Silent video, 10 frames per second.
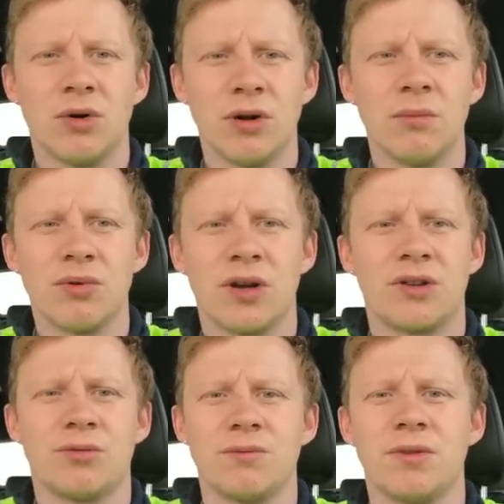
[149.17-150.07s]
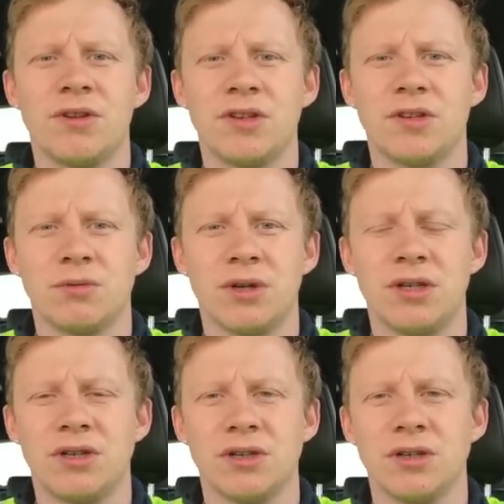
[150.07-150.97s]
unimpressed with the
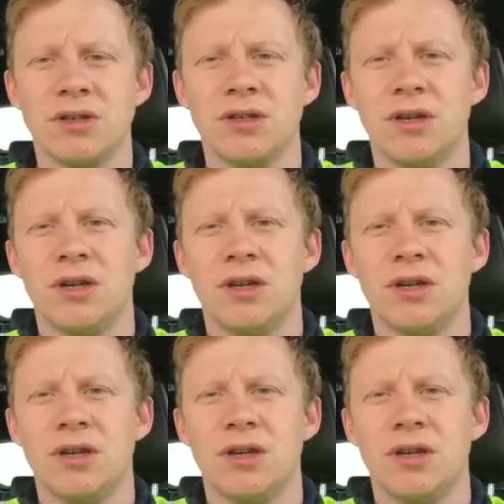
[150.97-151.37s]
situation, and,